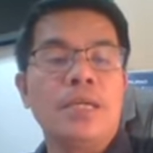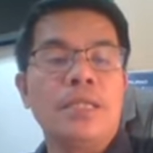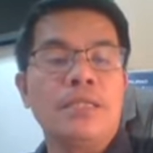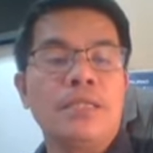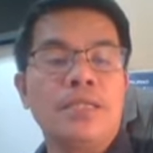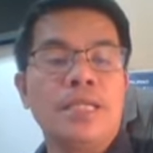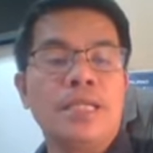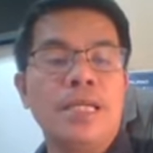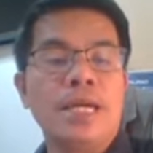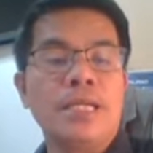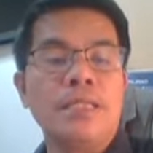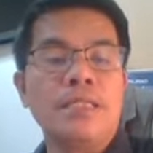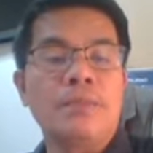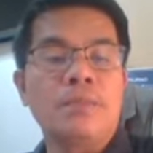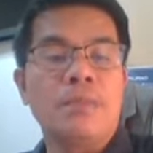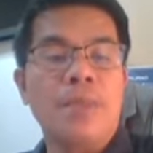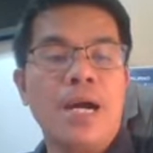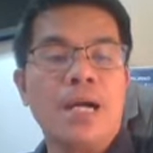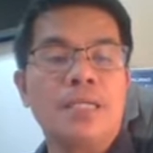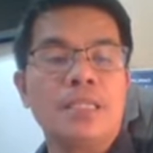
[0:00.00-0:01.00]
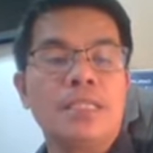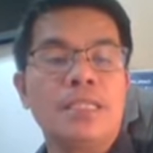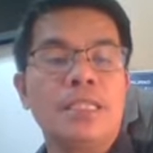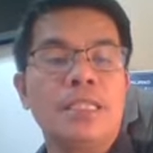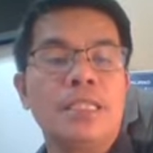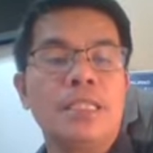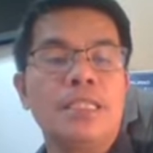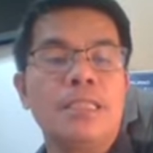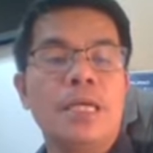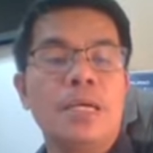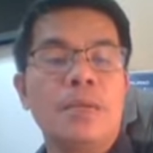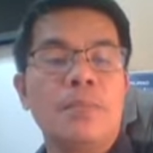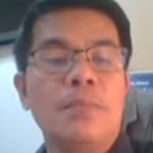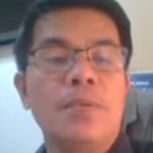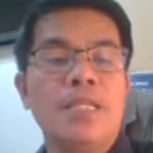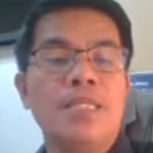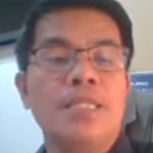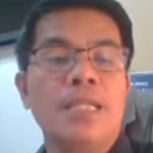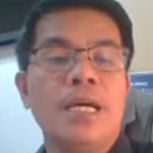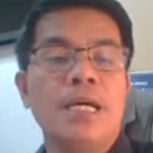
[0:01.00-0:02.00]
the next box is
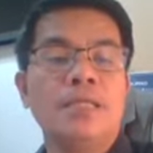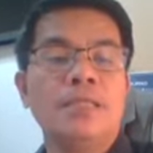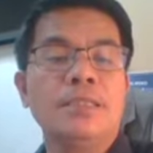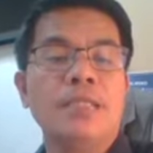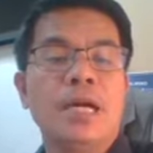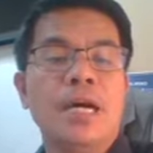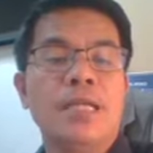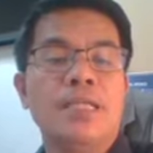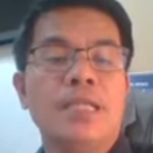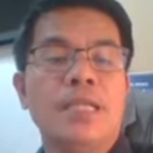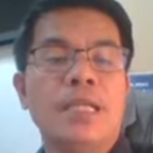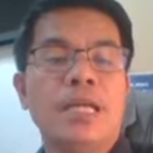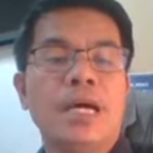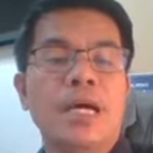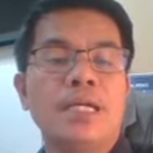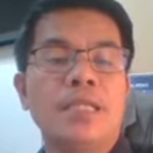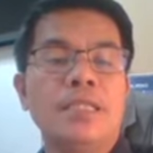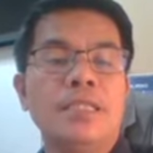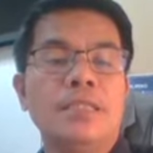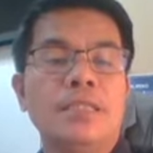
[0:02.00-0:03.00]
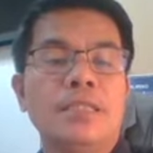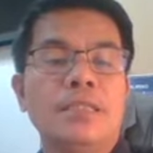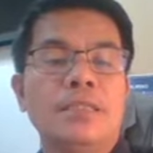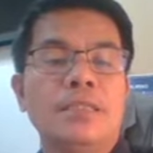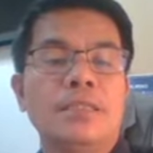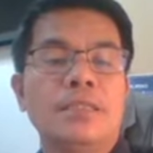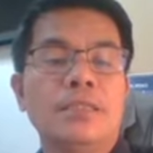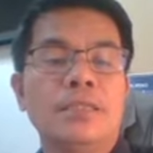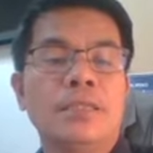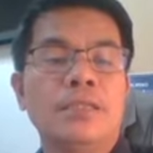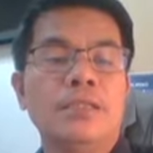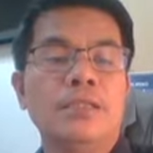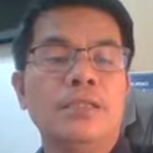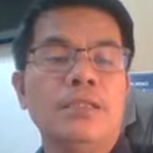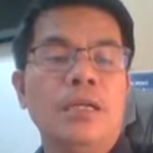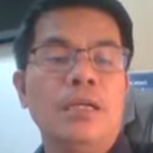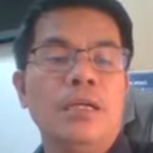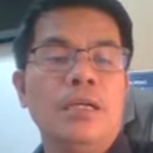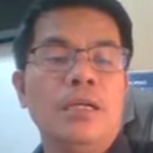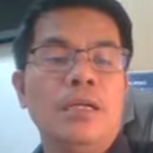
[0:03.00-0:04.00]
present, analyze, no,
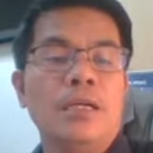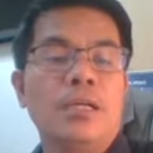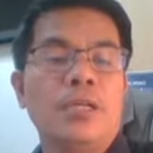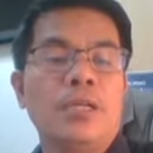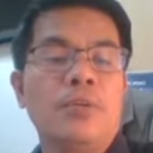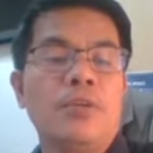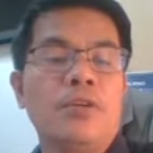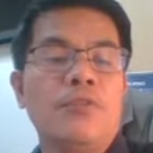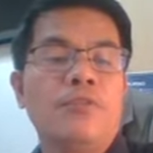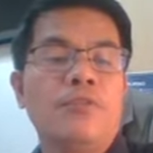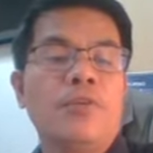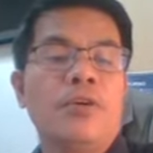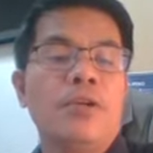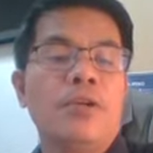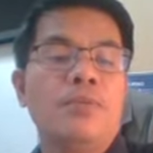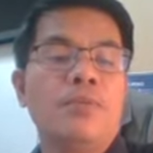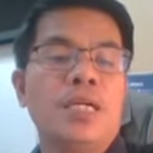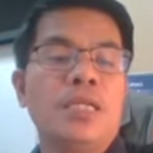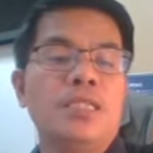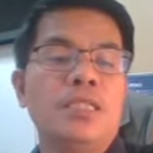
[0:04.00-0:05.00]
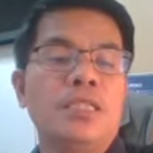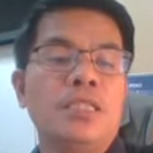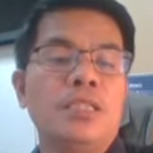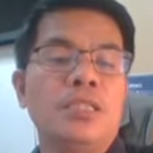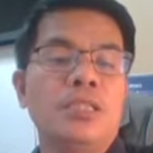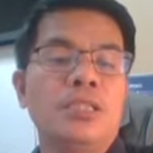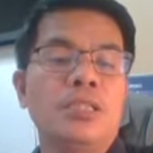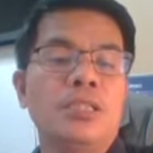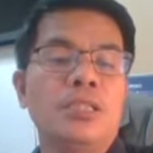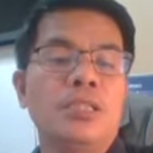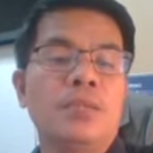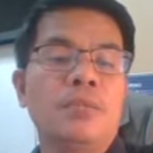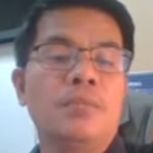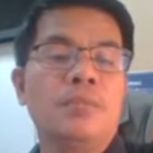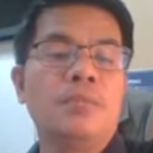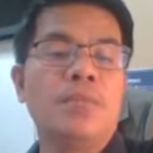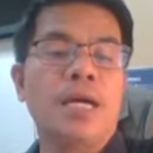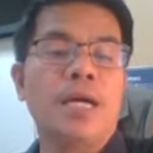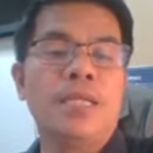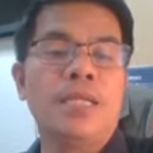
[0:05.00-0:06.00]
the performance issues and
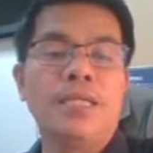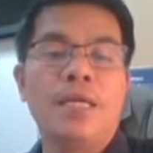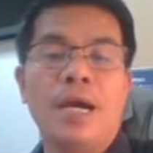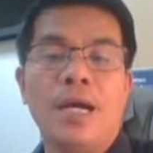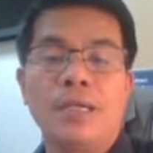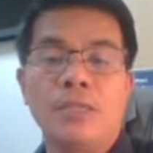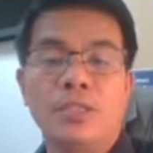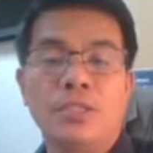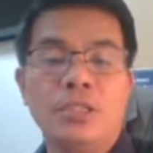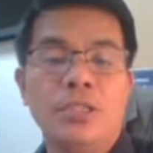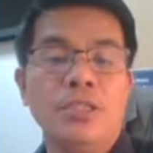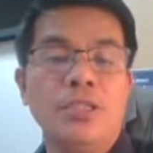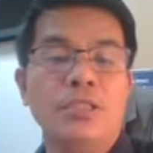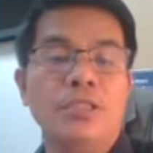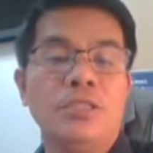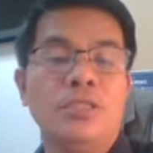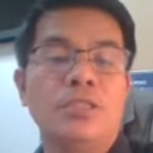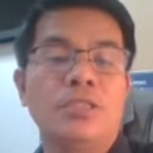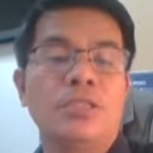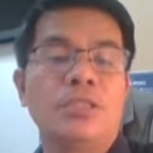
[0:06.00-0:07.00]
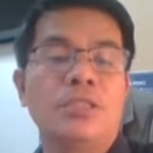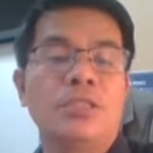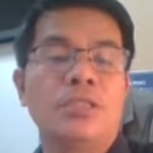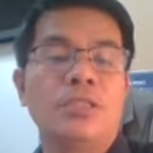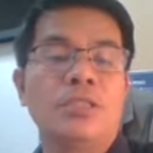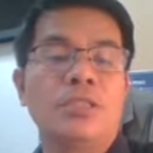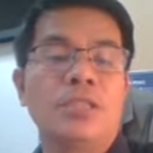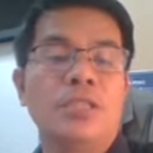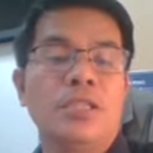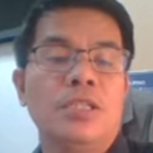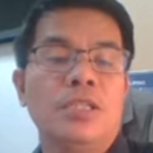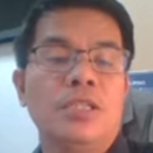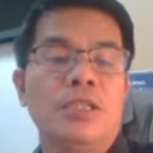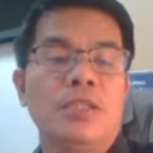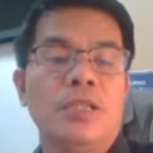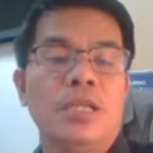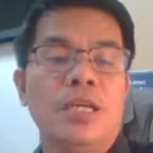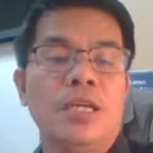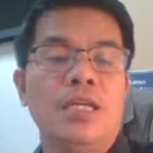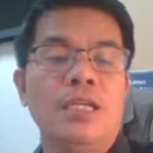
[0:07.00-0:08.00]
planned action.
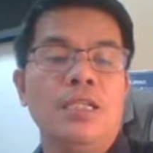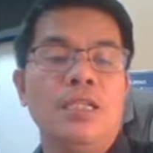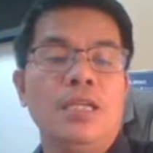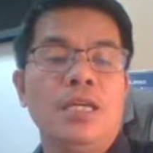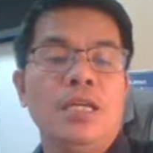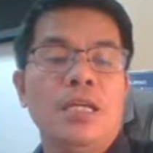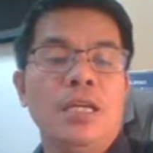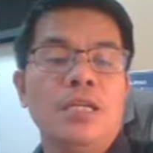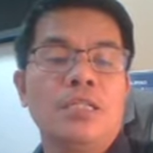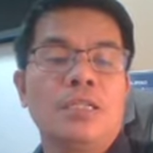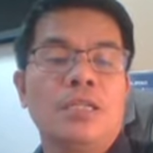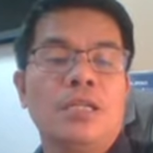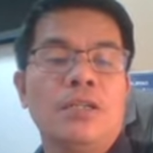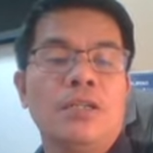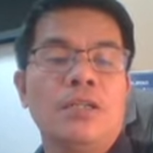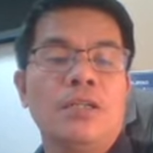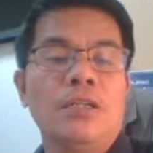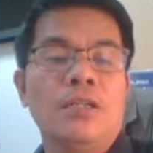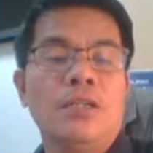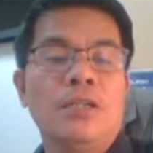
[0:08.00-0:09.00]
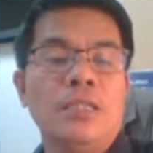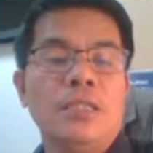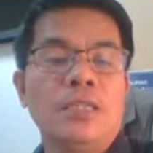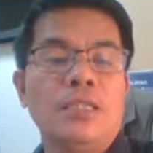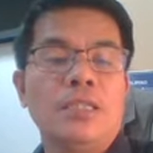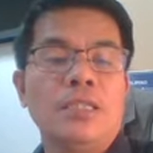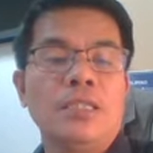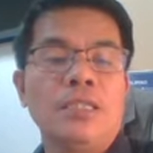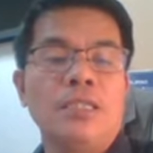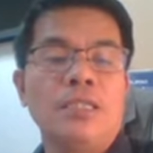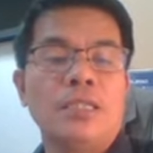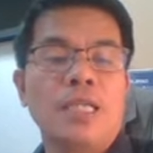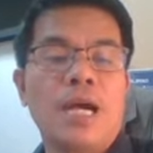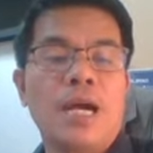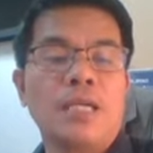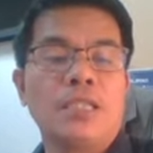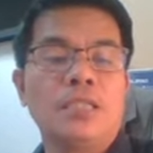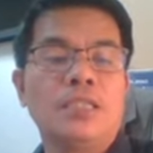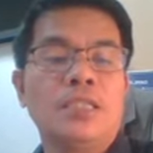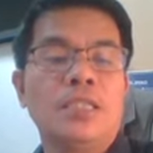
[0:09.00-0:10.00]
Okay, so this is
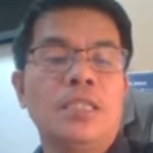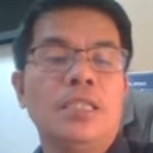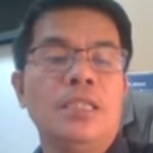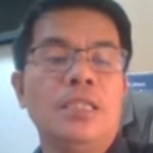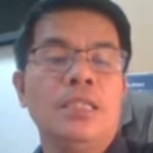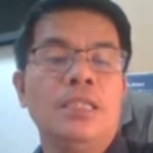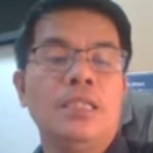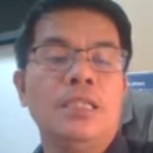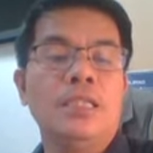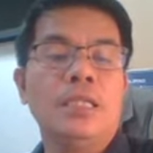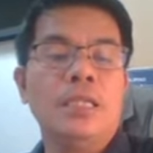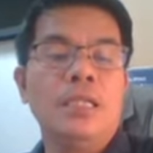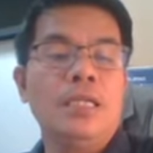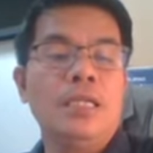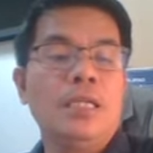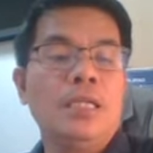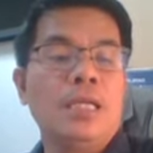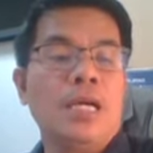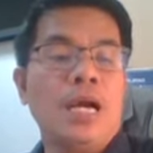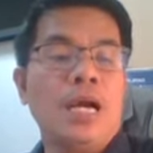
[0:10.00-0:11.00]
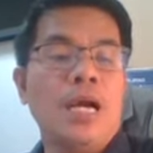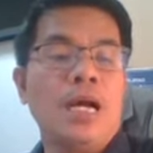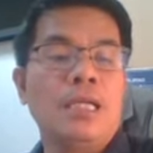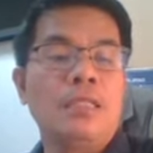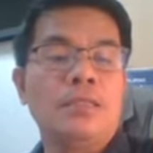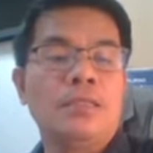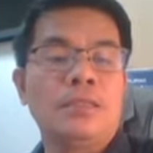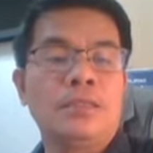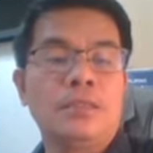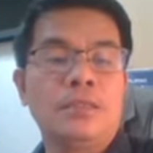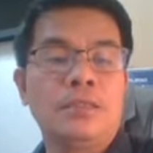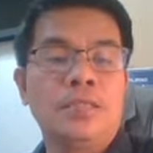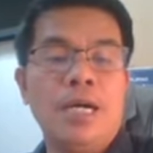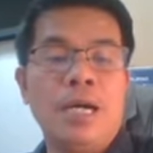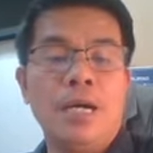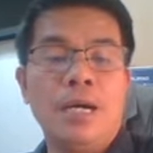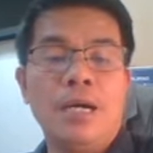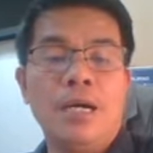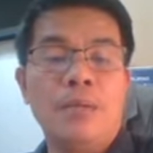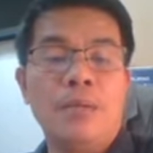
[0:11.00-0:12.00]
actually at
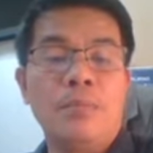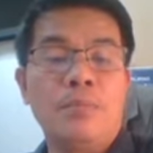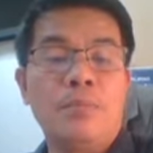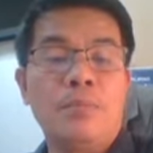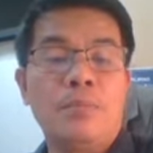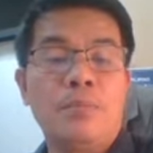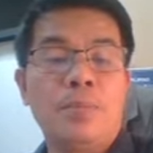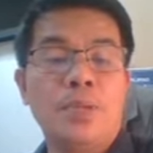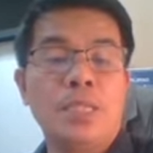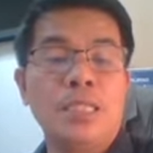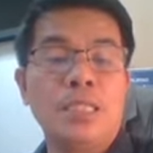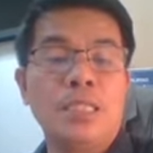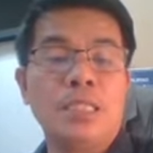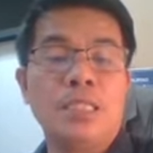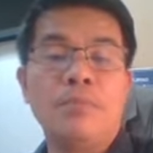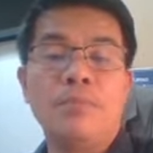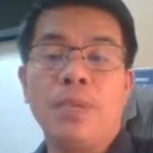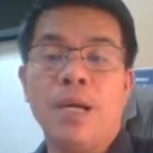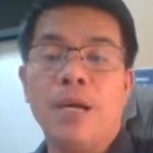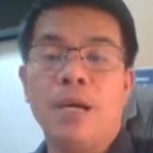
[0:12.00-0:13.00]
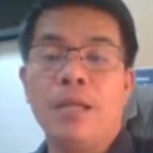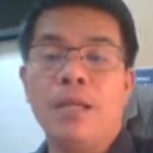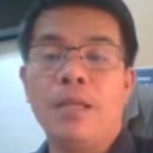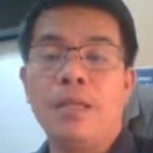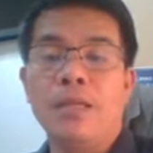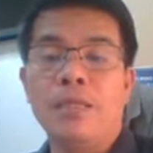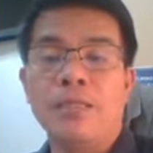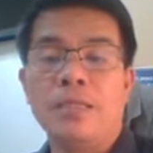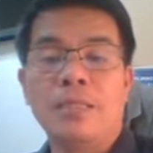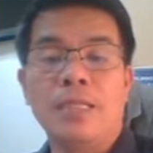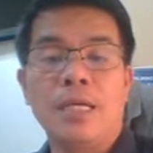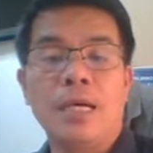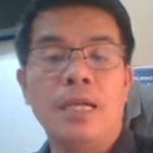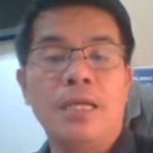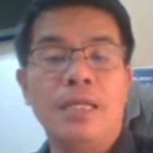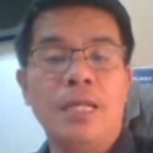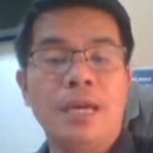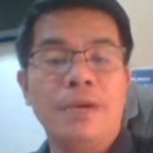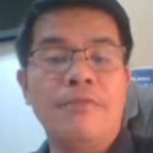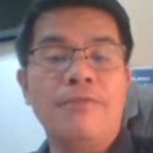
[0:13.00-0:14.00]
the principal's
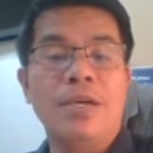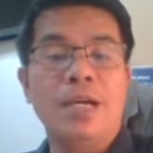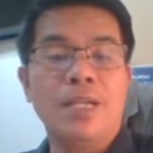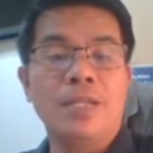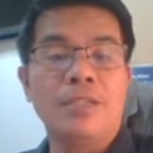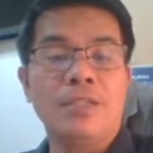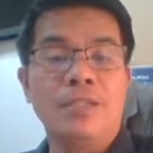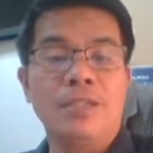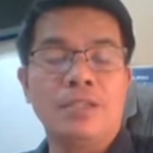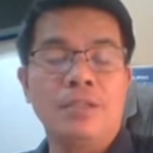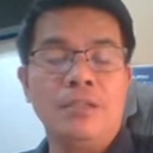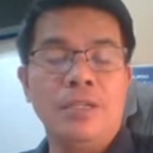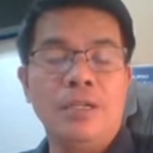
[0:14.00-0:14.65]
level. No,